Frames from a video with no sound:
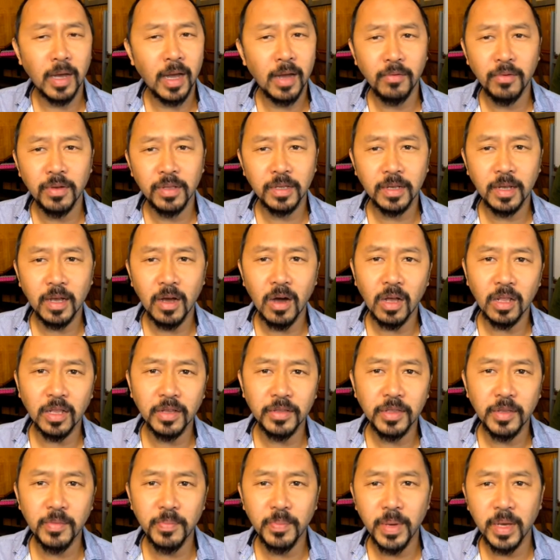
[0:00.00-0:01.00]
I wouldn't call
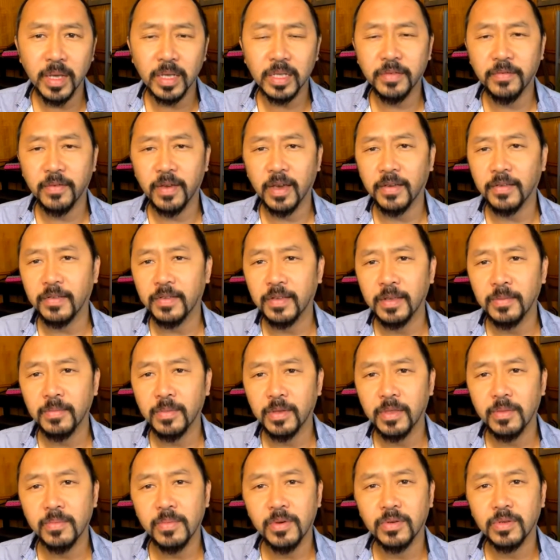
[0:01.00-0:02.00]
it the best vaccine,
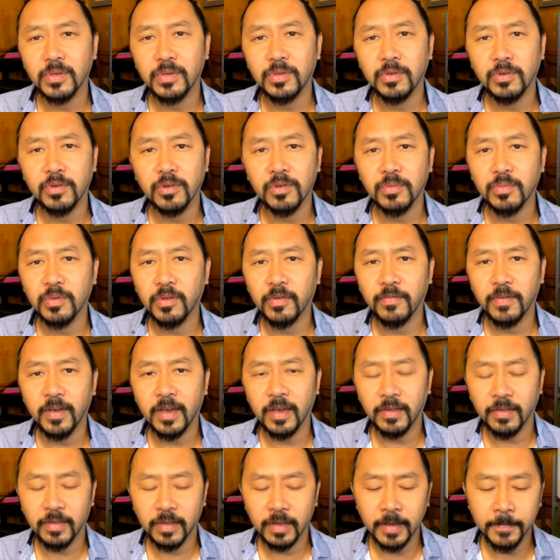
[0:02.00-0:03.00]
but the most durable
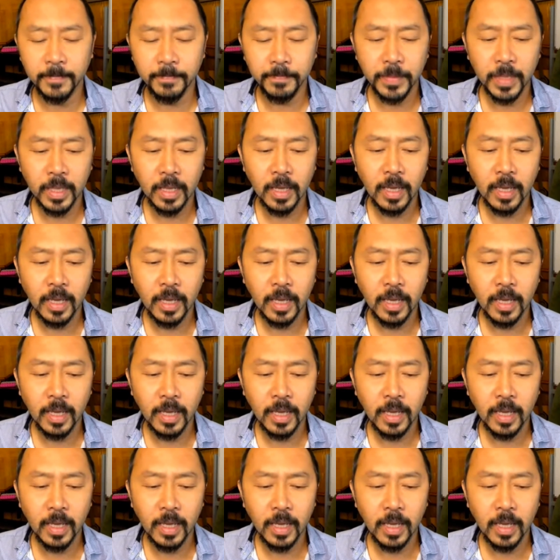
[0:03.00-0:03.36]
vaccine.